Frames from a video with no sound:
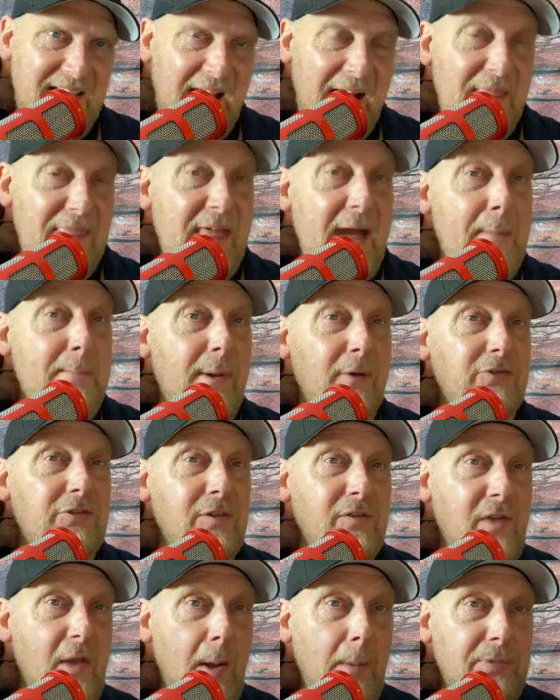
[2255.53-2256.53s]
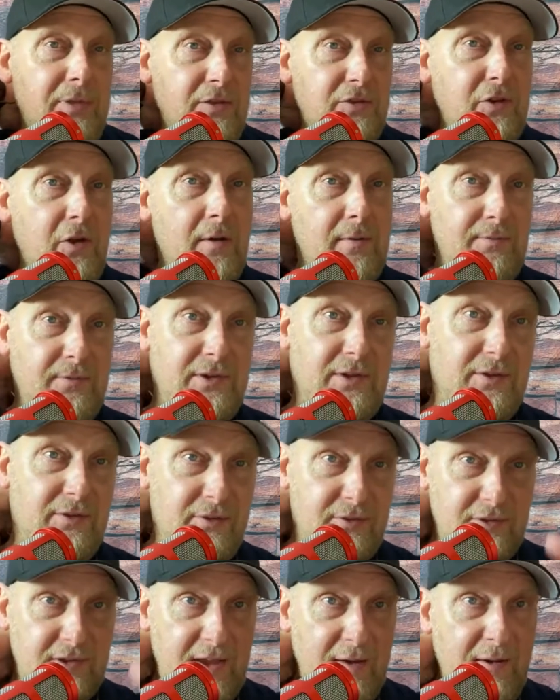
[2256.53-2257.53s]
And that must have helped his
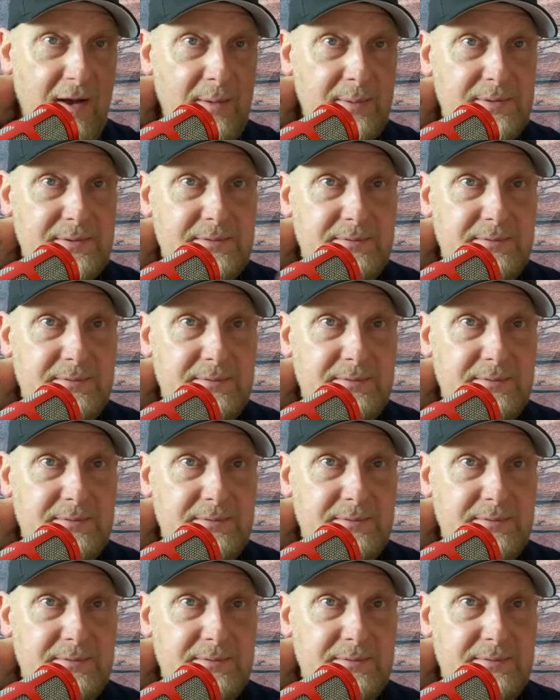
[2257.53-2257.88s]
confidence go up.